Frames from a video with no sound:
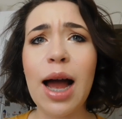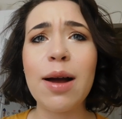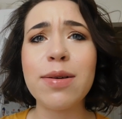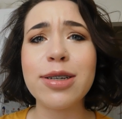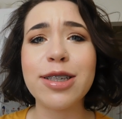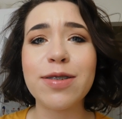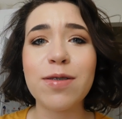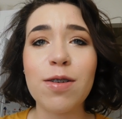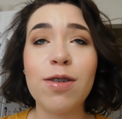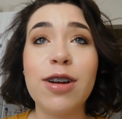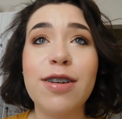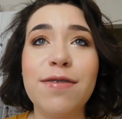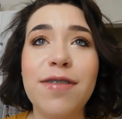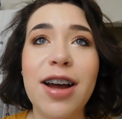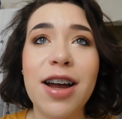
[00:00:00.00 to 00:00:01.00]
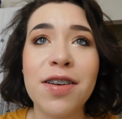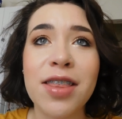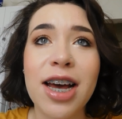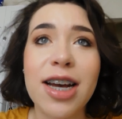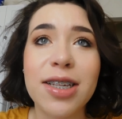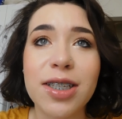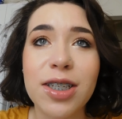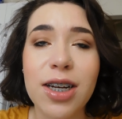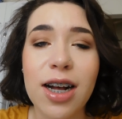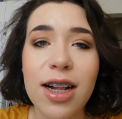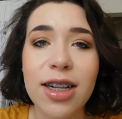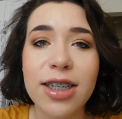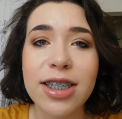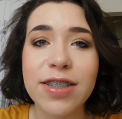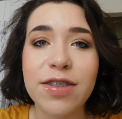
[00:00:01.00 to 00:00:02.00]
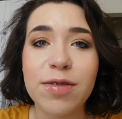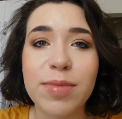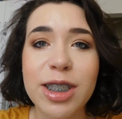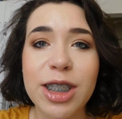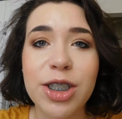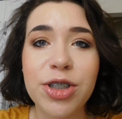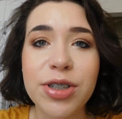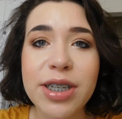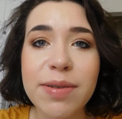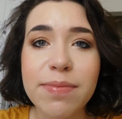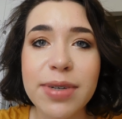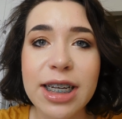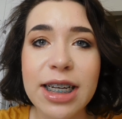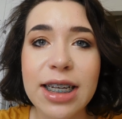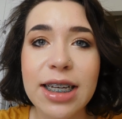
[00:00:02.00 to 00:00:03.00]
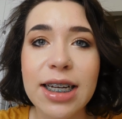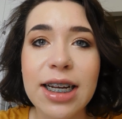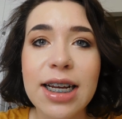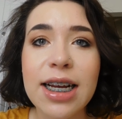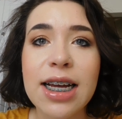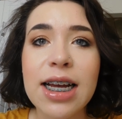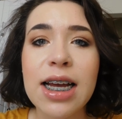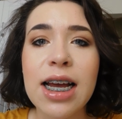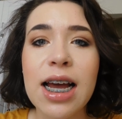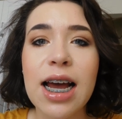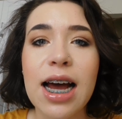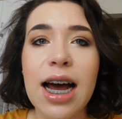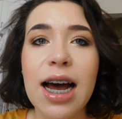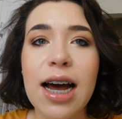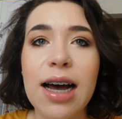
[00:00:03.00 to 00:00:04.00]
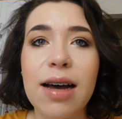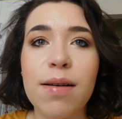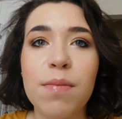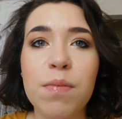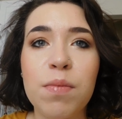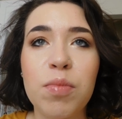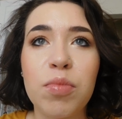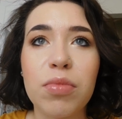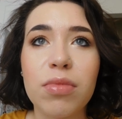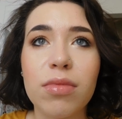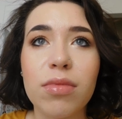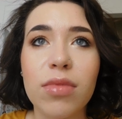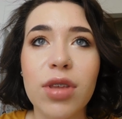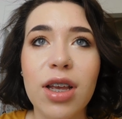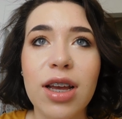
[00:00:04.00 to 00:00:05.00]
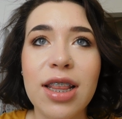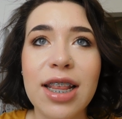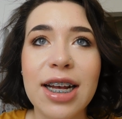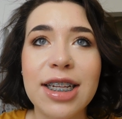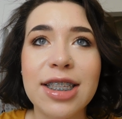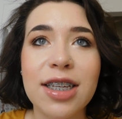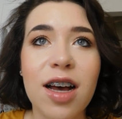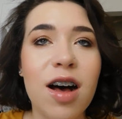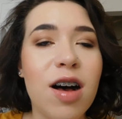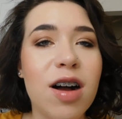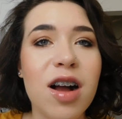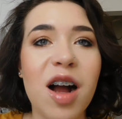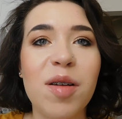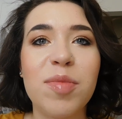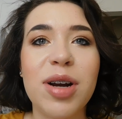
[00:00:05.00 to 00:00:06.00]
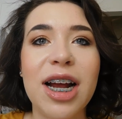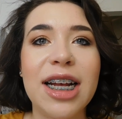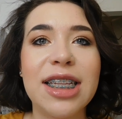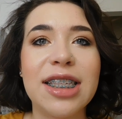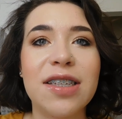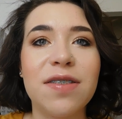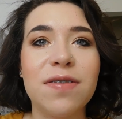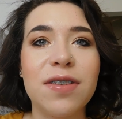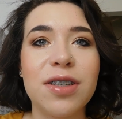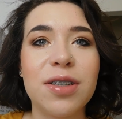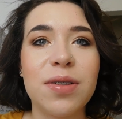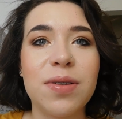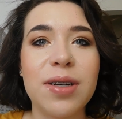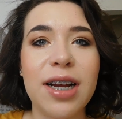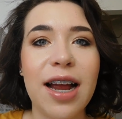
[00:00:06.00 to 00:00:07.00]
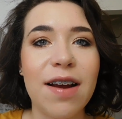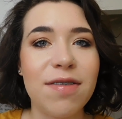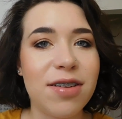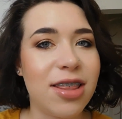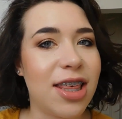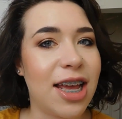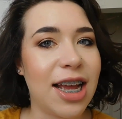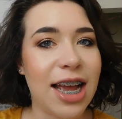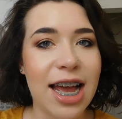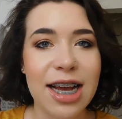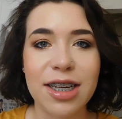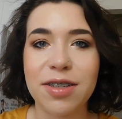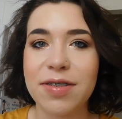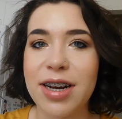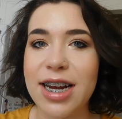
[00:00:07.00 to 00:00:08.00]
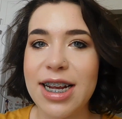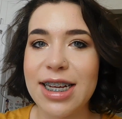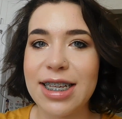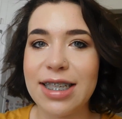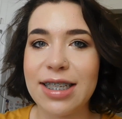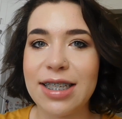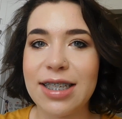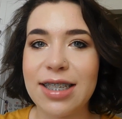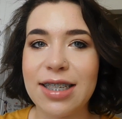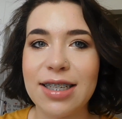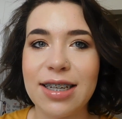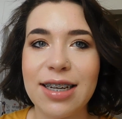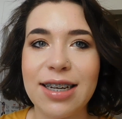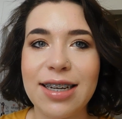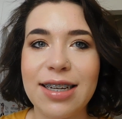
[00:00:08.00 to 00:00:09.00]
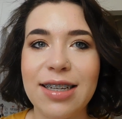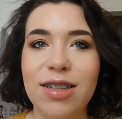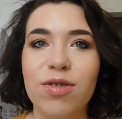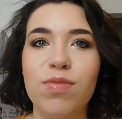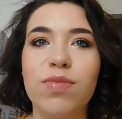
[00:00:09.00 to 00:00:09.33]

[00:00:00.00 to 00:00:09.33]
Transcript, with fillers: I was quoted five thousand dollars for my treatment, um, and that's all comprehensive, including everything, x-rays, uh,